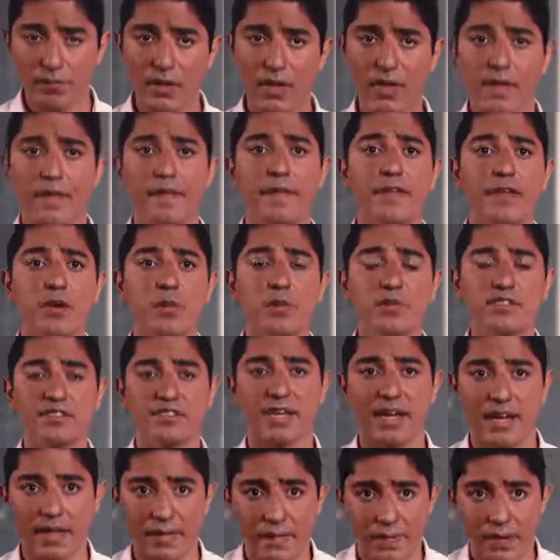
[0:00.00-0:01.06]
You will
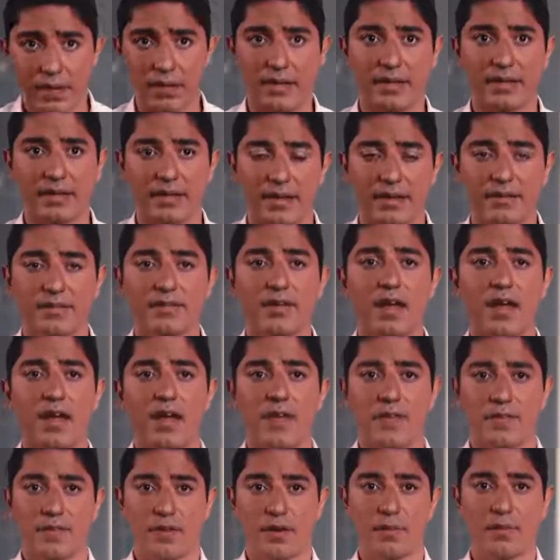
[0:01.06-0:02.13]
stand there like this.
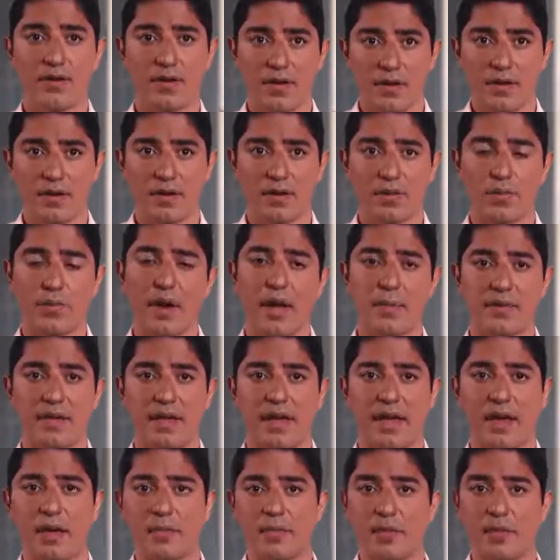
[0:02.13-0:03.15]
They'll put a webcam.